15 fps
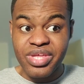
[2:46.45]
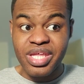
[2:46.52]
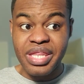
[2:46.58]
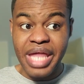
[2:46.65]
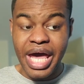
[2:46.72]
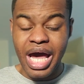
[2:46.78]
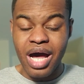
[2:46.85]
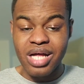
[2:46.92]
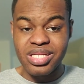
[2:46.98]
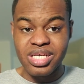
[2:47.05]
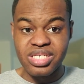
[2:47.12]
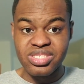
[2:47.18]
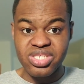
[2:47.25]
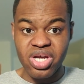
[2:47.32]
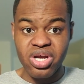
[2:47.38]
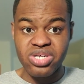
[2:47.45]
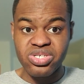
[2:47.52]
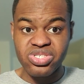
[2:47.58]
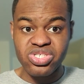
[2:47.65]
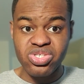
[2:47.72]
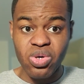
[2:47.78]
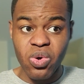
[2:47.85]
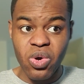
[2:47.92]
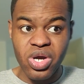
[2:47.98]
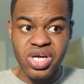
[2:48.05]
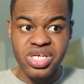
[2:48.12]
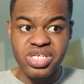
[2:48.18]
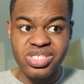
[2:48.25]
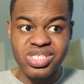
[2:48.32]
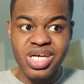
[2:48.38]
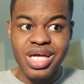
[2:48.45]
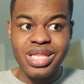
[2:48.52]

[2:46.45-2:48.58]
Now, the internal storage,